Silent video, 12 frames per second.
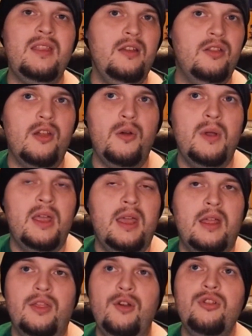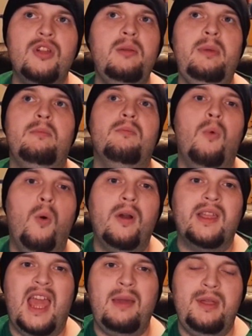So there's going to be more
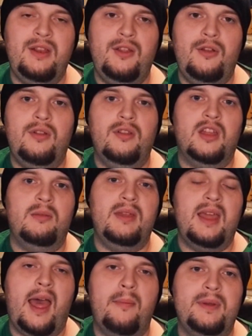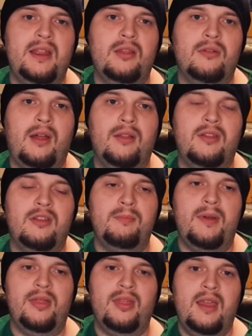gaming news that's going to be happening throughout this
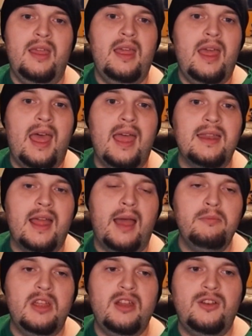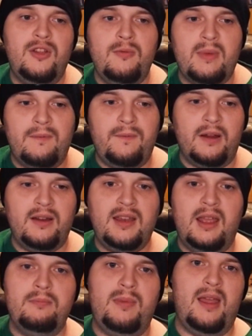month, and I'm going to do my very
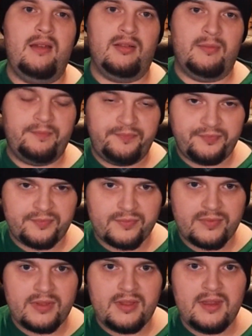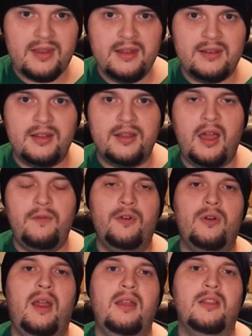damn best to
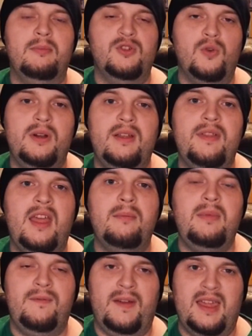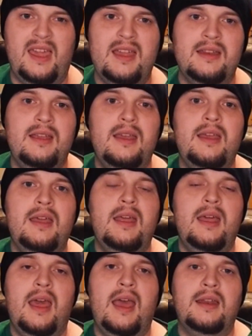cover the majority of them if I can.
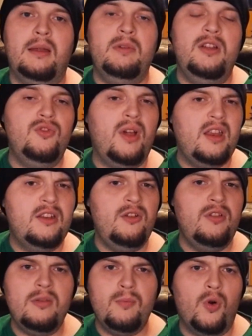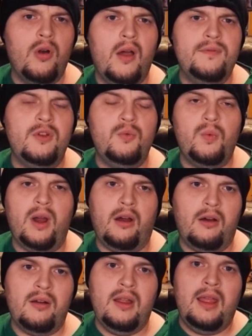And I'm going to try to do this more often,
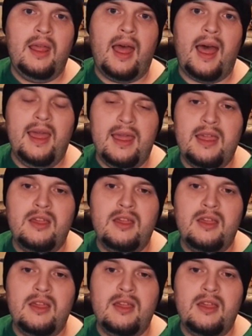where I